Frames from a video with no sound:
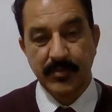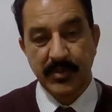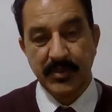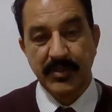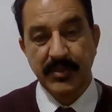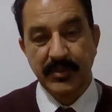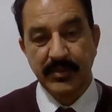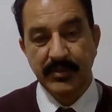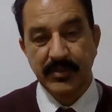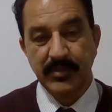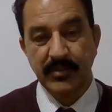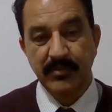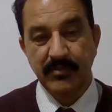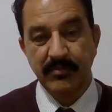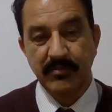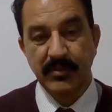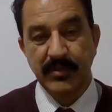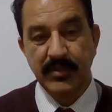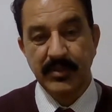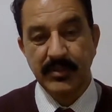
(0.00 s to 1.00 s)
product,
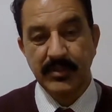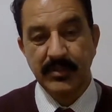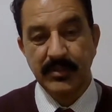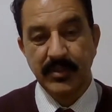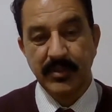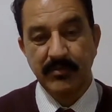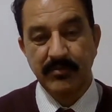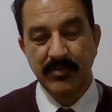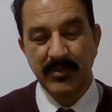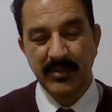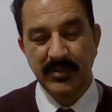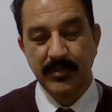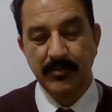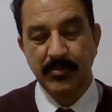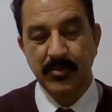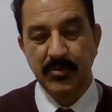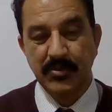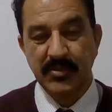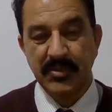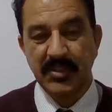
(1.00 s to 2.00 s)
which is for the
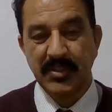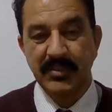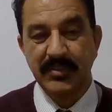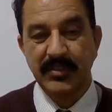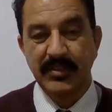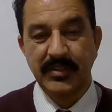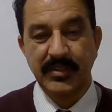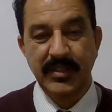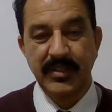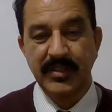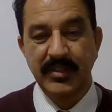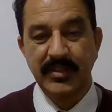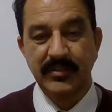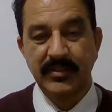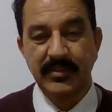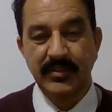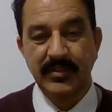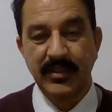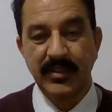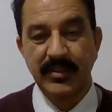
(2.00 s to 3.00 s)
porcelain or any
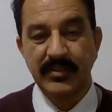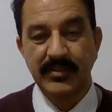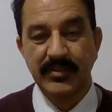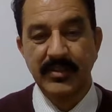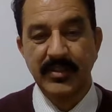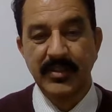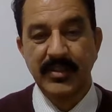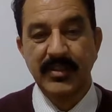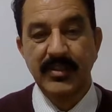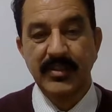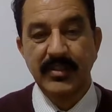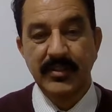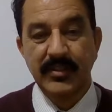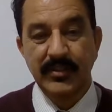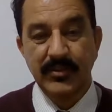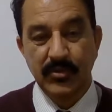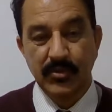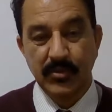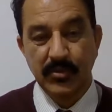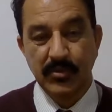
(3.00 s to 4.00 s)
other tiles.
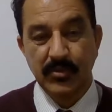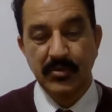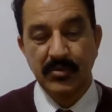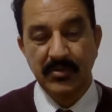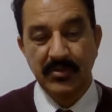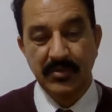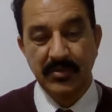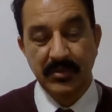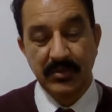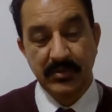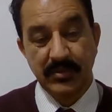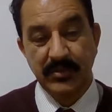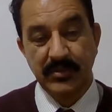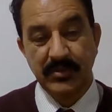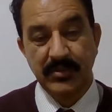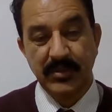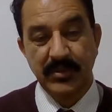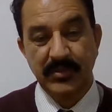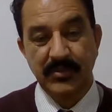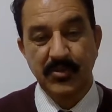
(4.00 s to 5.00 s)
So this
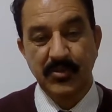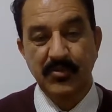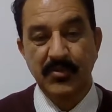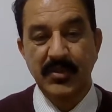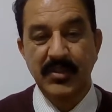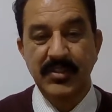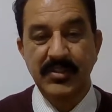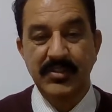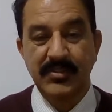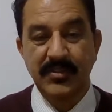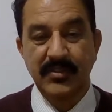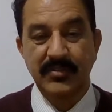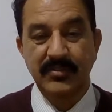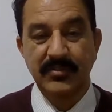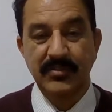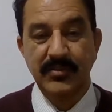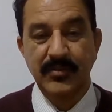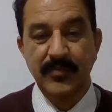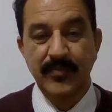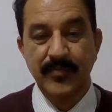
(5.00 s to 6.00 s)
is also very
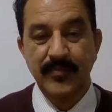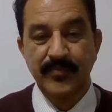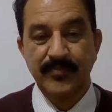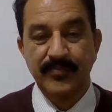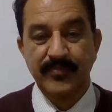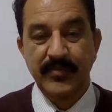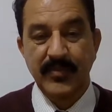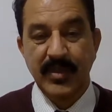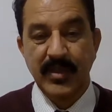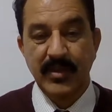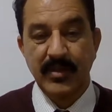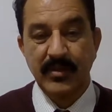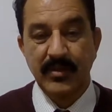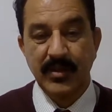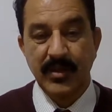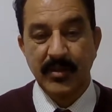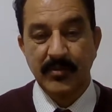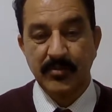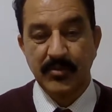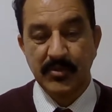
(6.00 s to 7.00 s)
strong
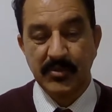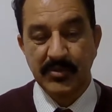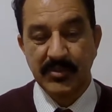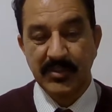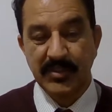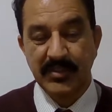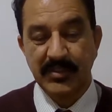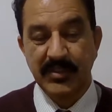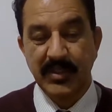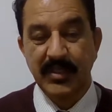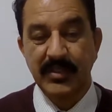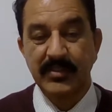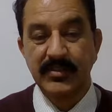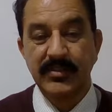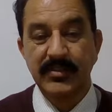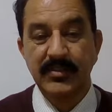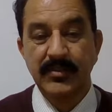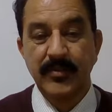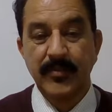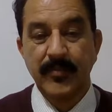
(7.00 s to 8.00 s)
porcelain
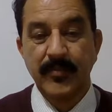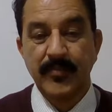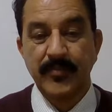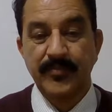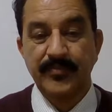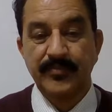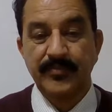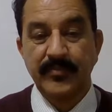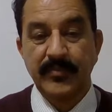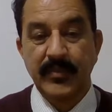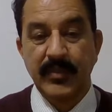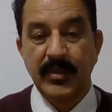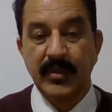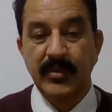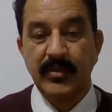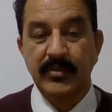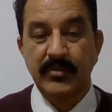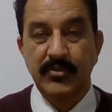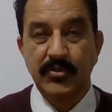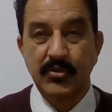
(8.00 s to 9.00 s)
tiles.
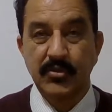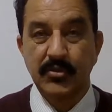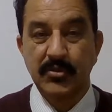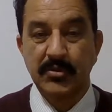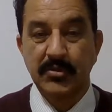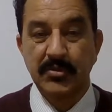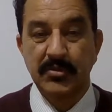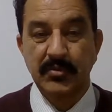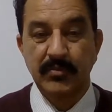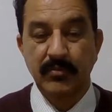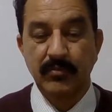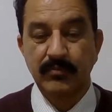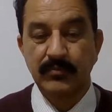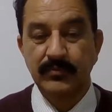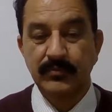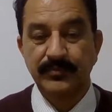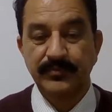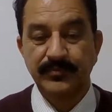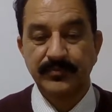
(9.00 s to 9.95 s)
So